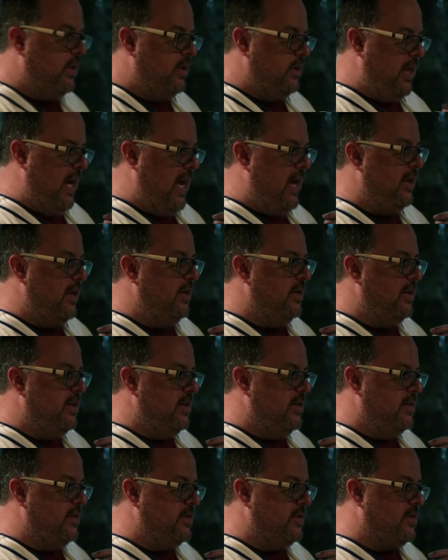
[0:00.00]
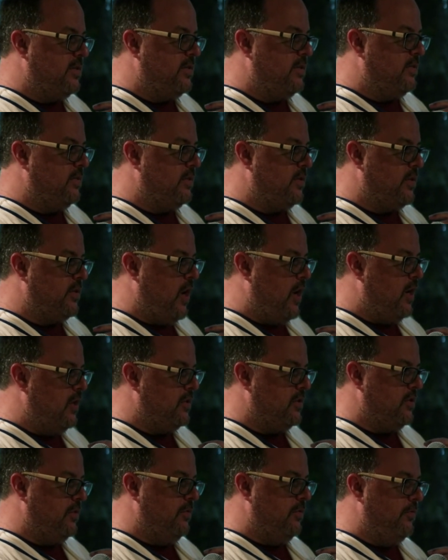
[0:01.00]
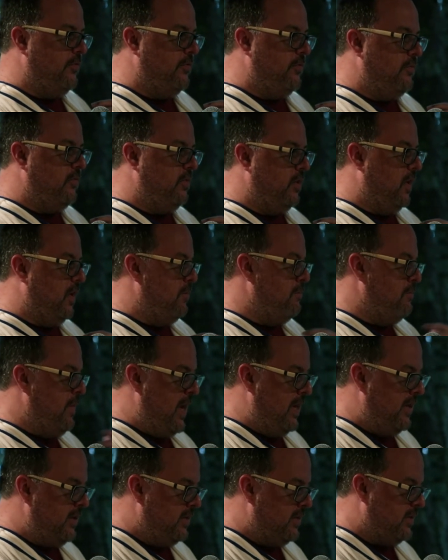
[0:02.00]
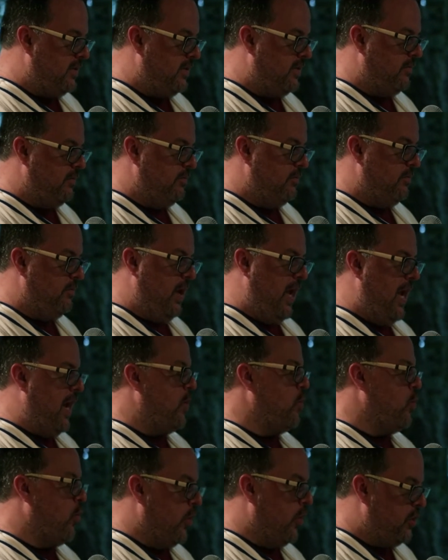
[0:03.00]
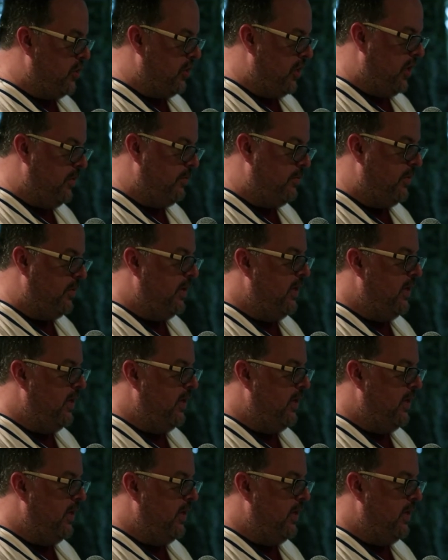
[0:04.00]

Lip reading: That is songs of lament and worship.